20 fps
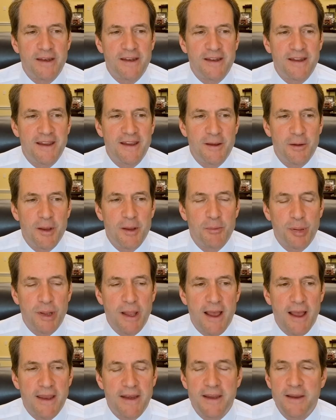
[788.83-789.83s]
he
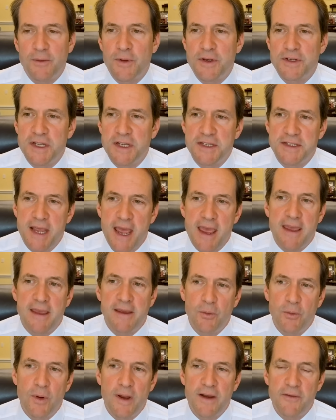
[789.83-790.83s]
implied it, which is, hey,
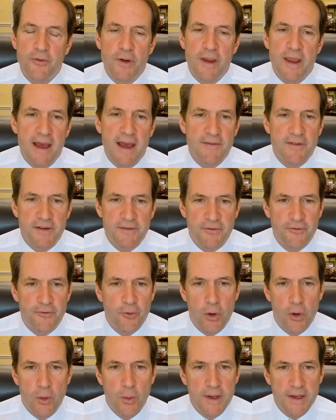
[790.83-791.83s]
what if we have a
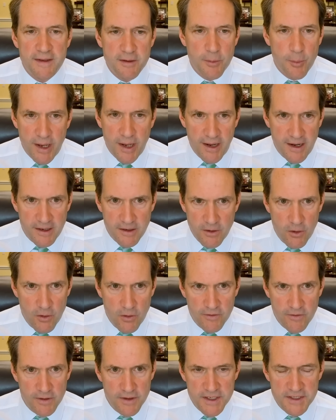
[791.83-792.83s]
4-week debate
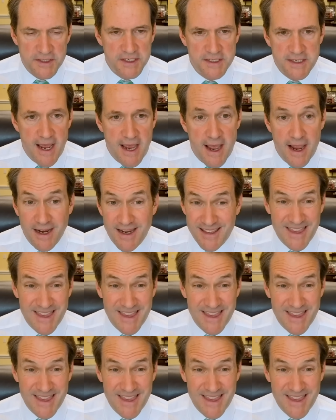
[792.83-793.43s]
over this attack?